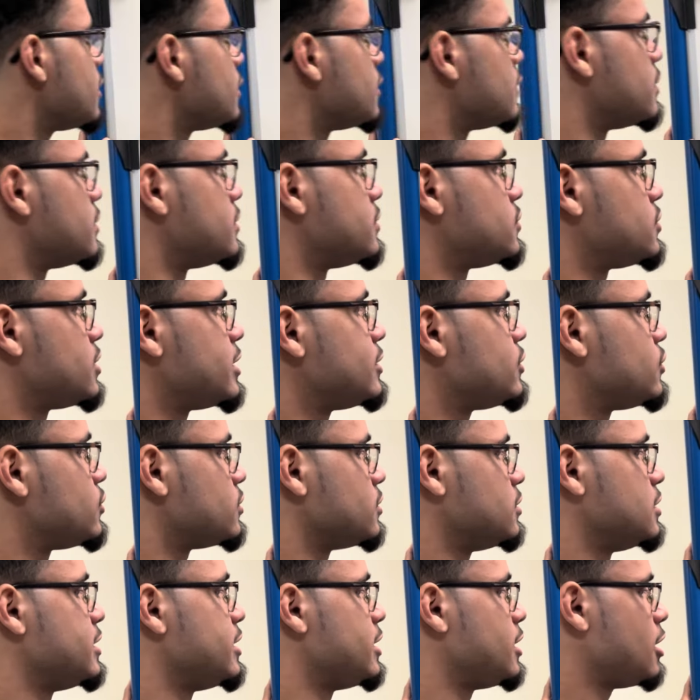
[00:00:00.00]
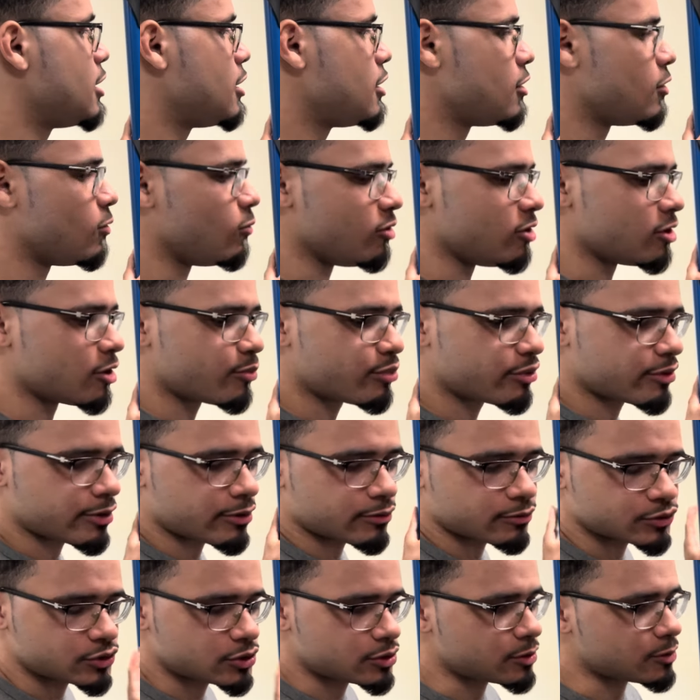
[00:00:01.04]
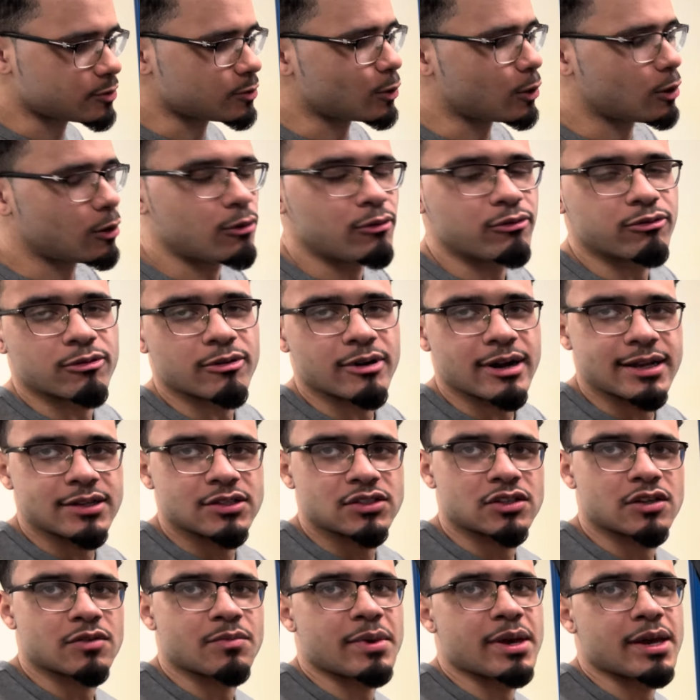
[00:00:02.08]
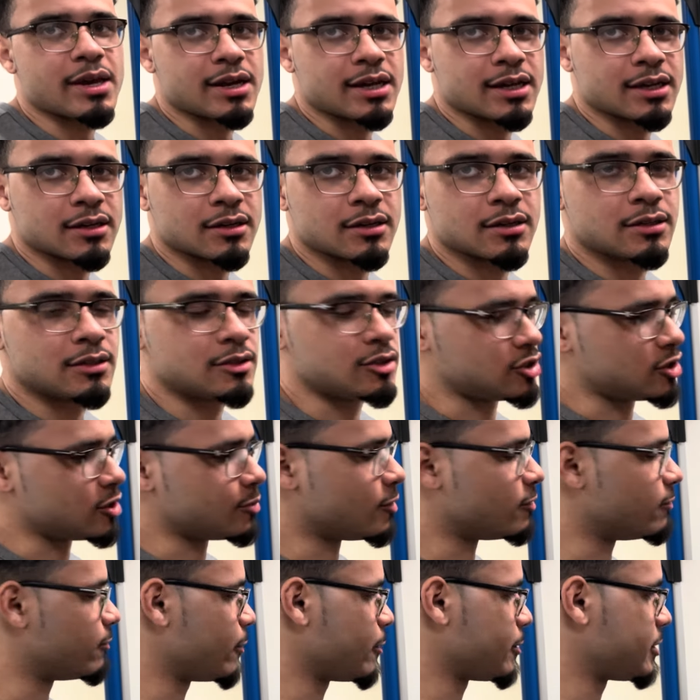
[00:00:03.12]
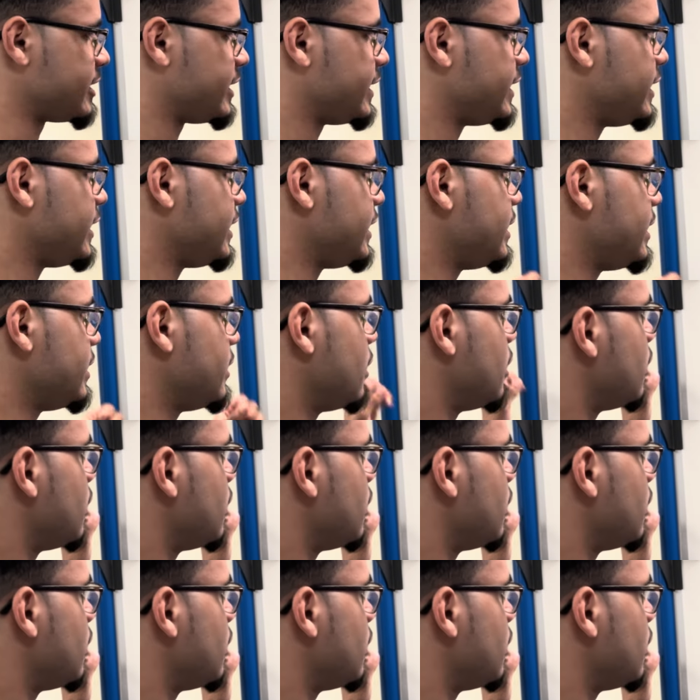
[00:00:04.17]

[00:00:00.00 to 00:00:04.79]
then essentially we are prone to overestimating some of our key